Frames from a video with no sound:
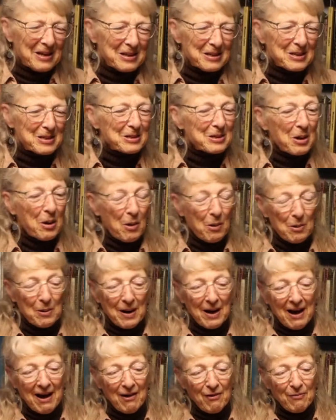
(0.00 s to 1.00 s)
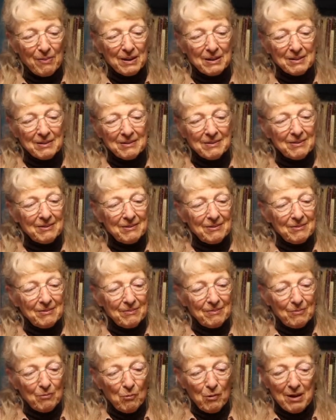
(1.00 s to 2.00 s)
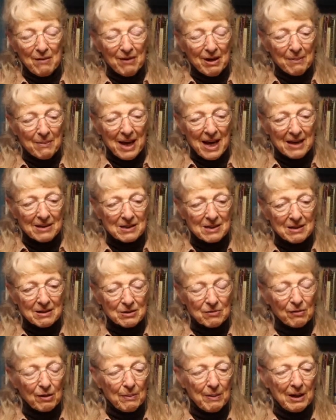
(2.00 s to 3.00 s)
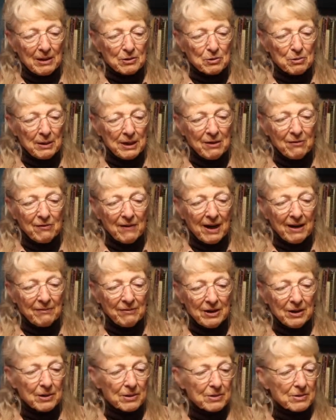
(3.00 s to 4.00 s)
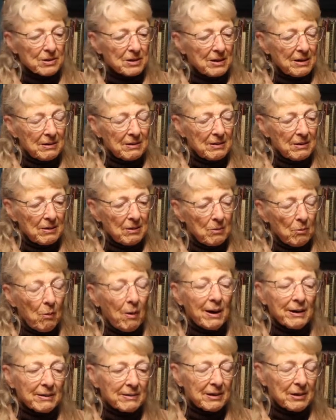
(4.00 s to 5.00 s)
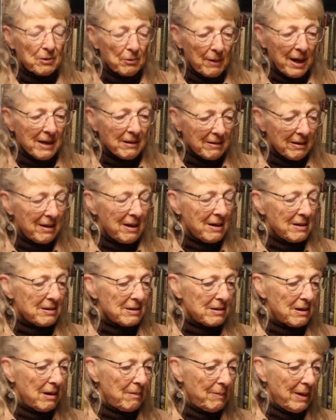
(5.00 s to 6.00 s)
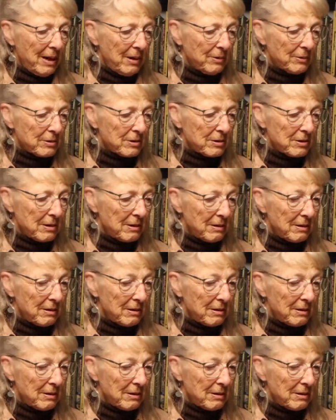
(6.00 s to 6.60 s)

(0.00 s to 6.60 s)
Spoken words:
So I've been weaving baskets for about 25 years, and one of the great things about